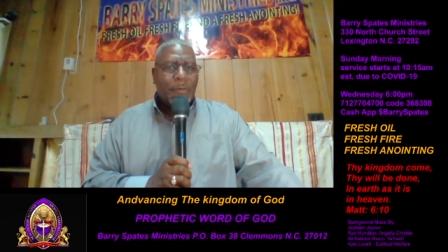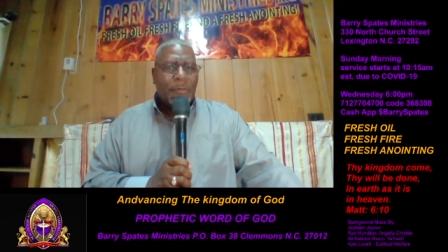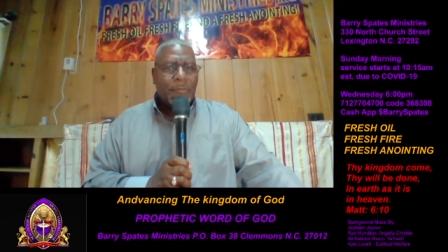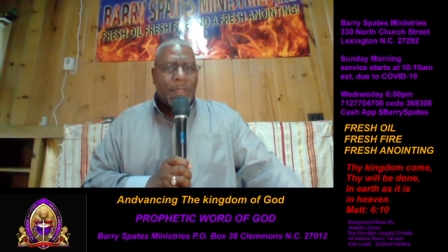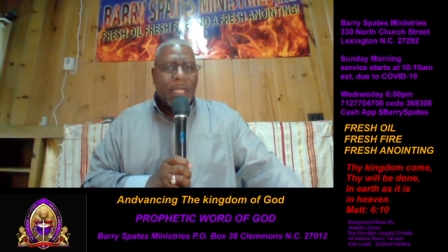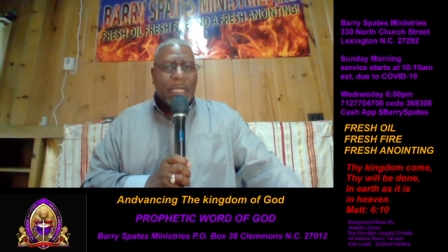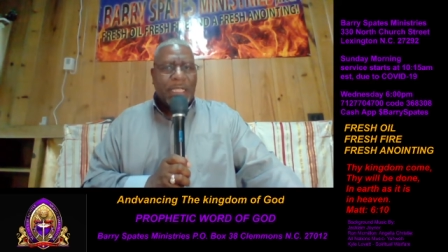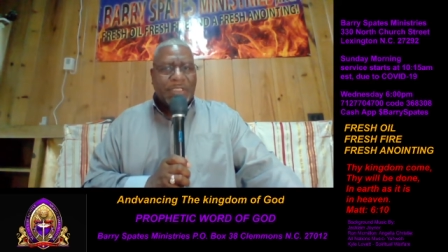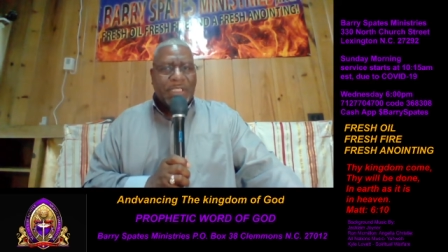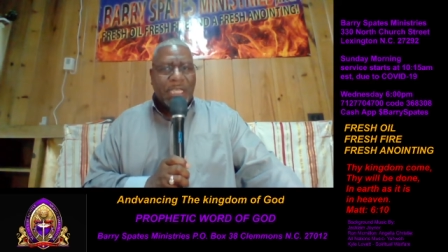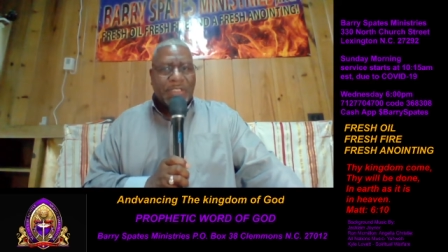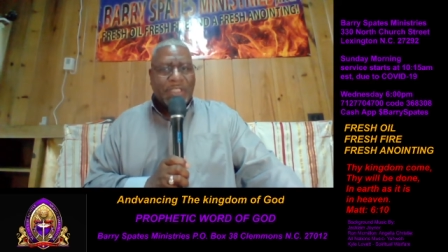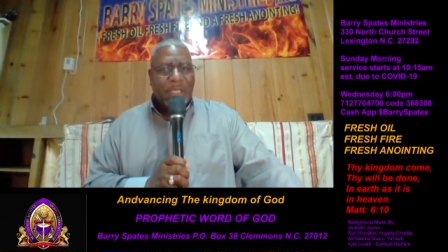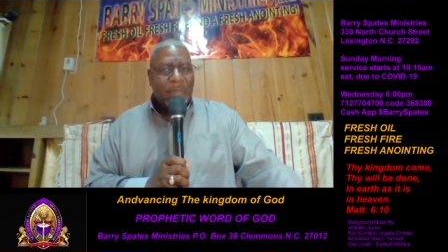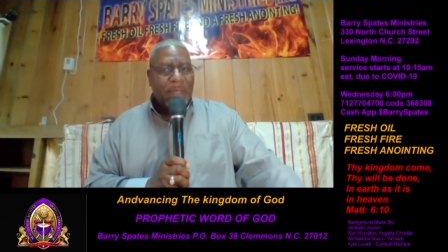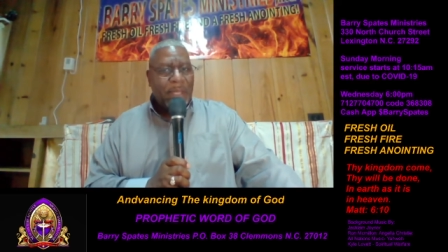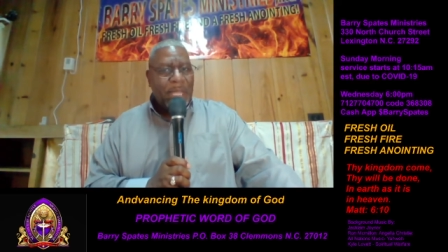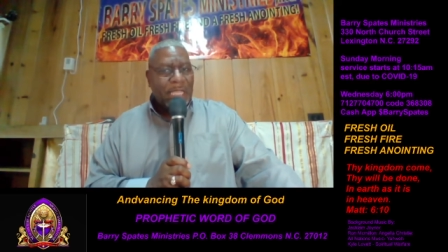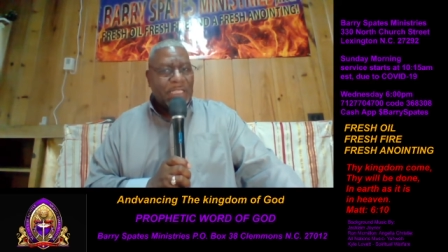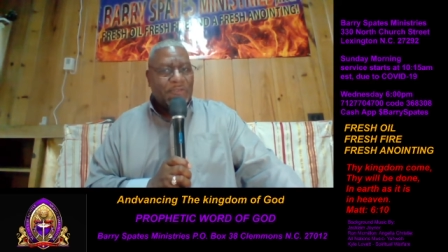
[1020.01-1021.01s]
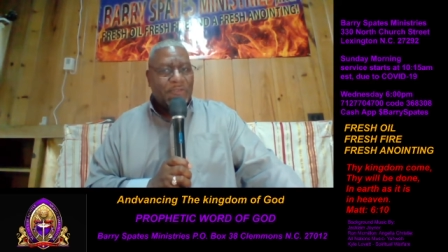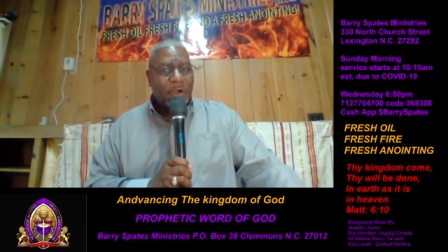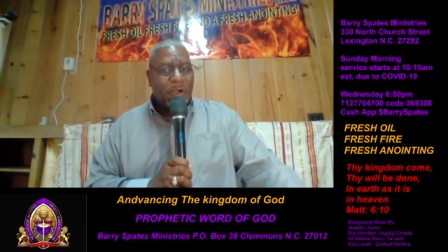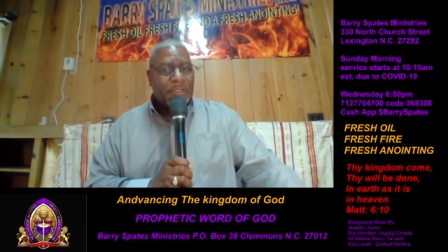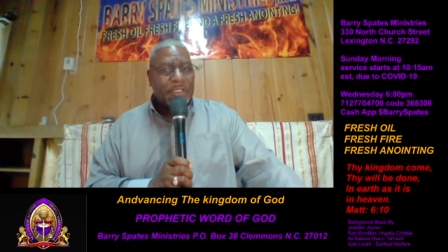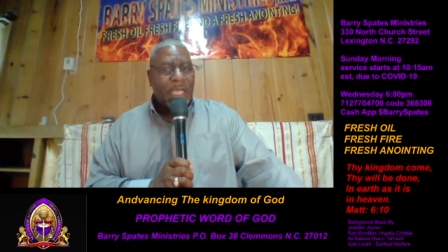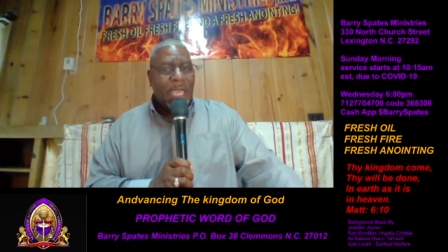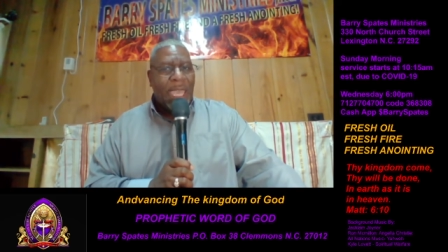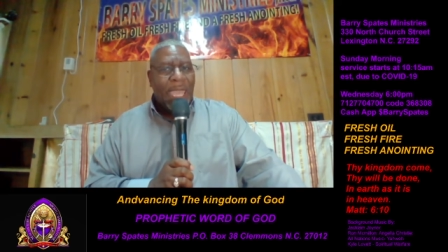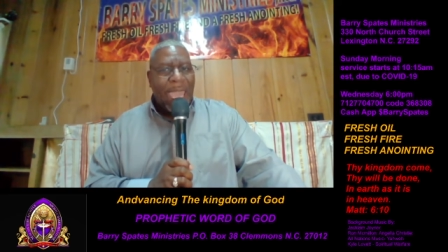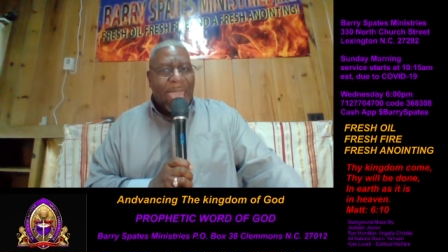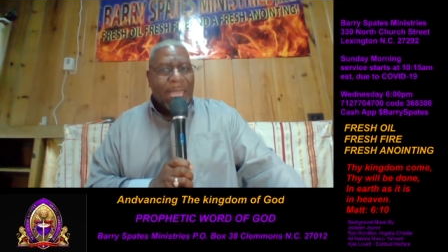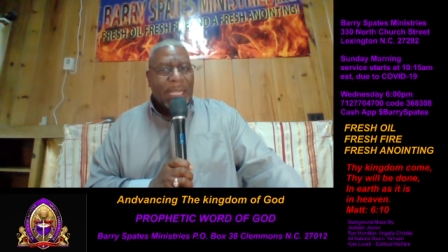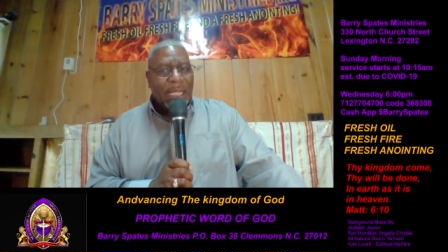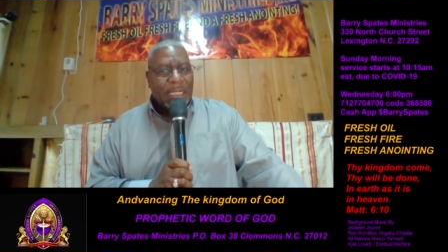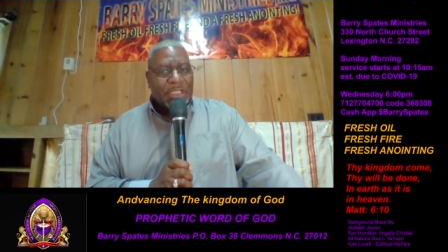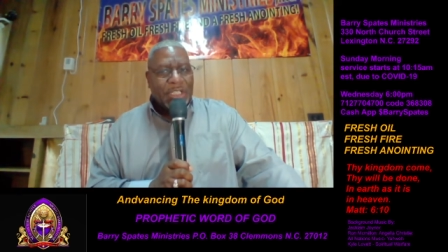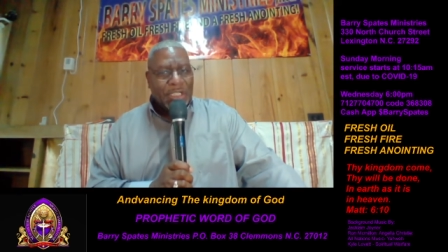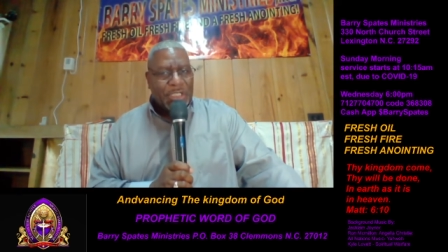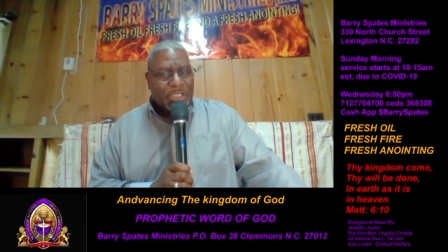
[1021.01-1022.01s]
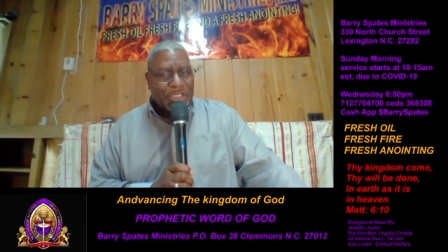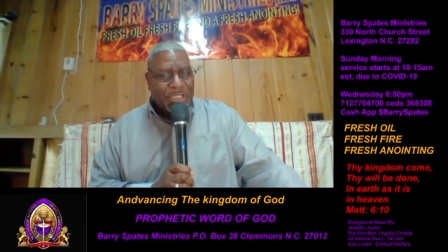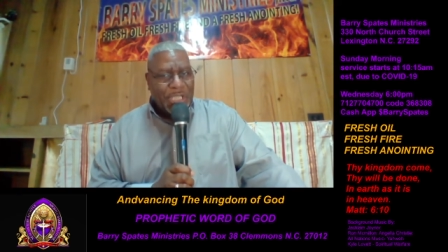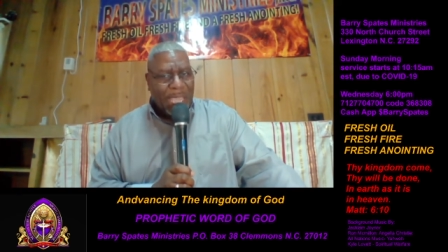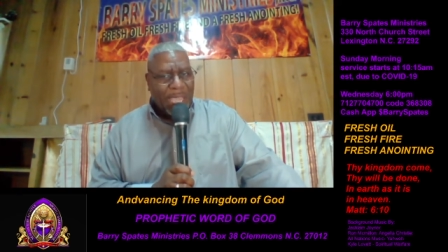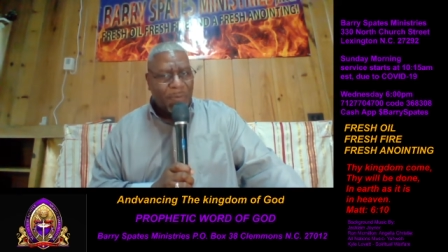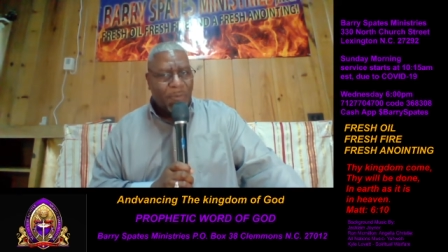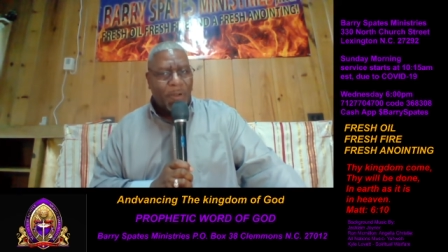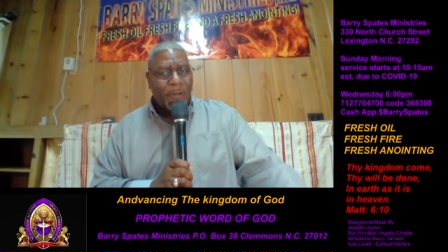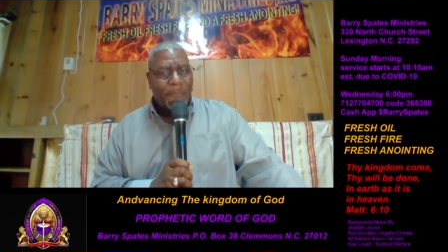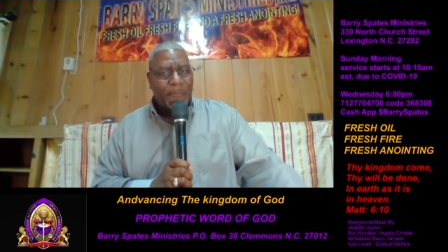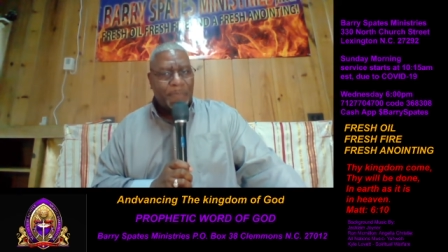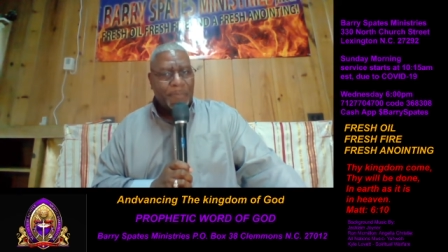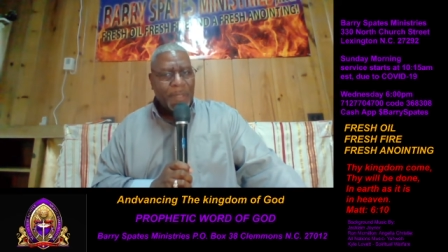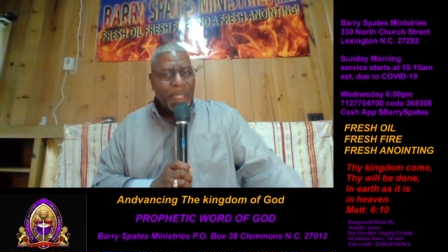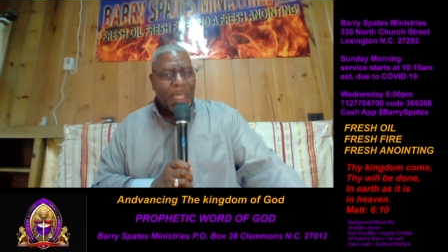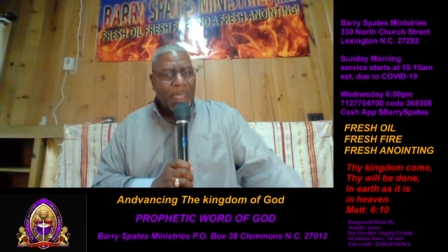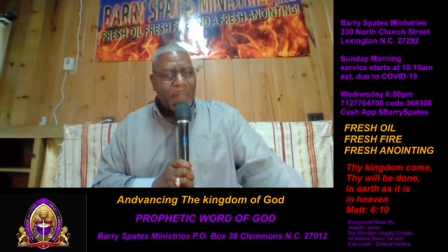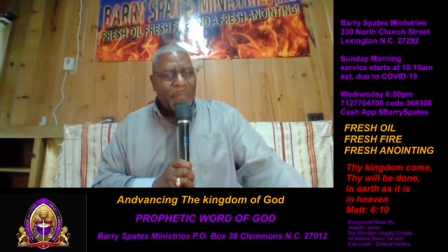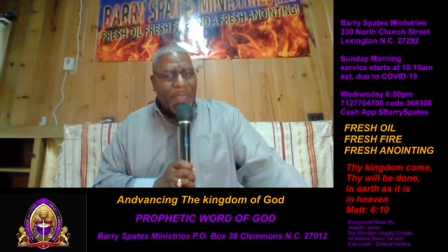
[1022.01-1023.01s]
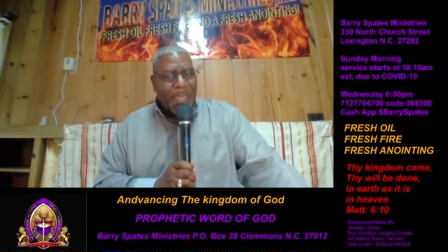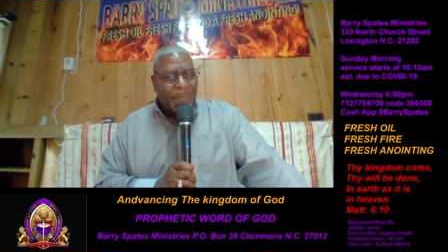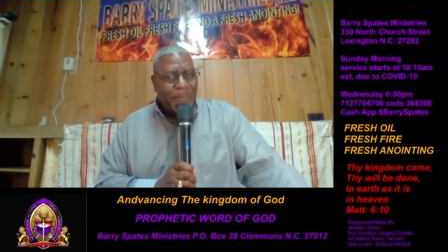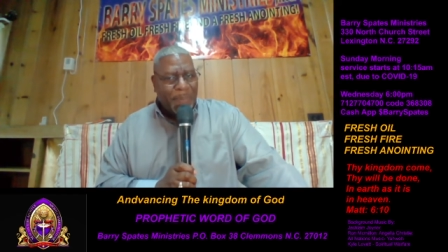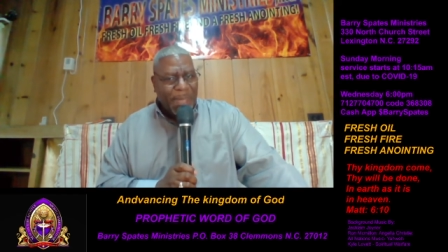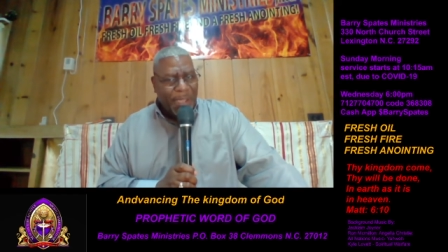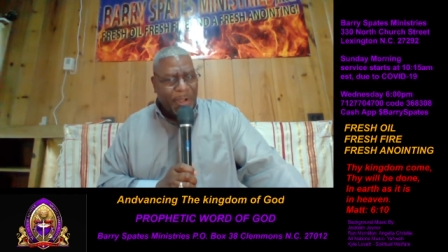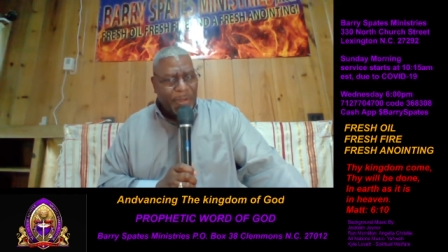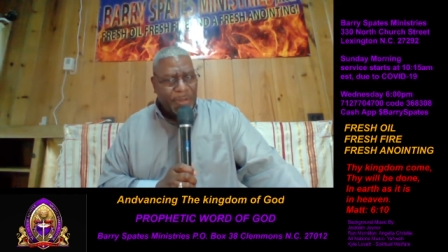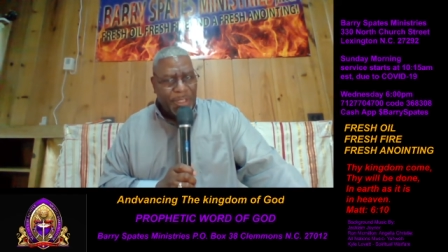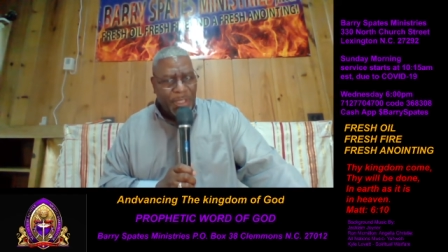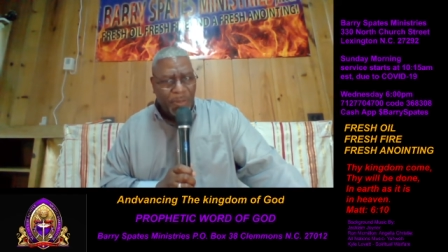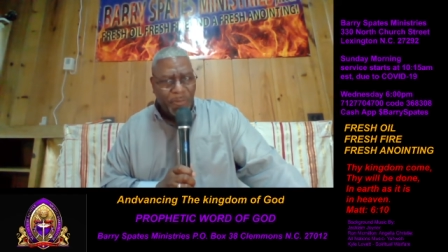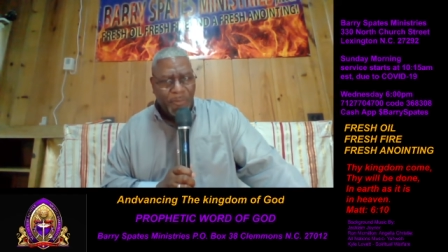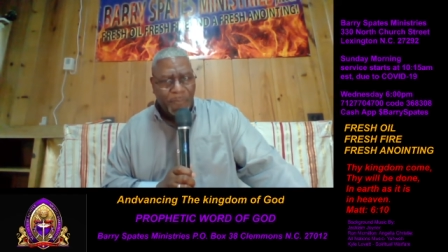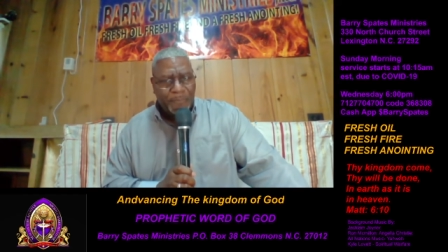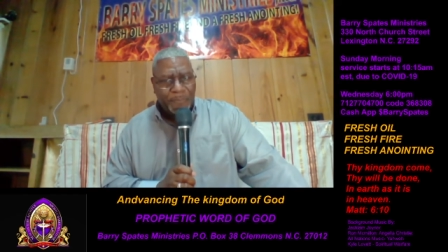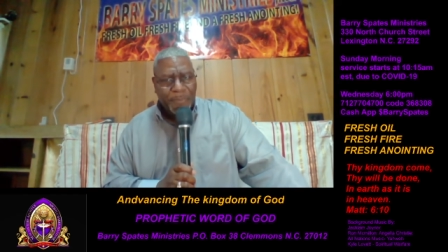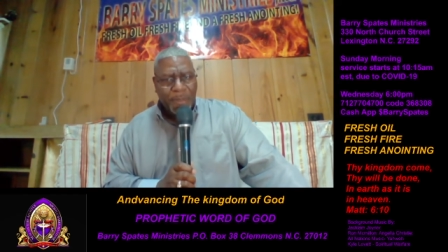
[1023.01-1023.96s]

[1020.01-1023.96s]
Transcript: Then he says in the next verse, and unto Sarah that bare you,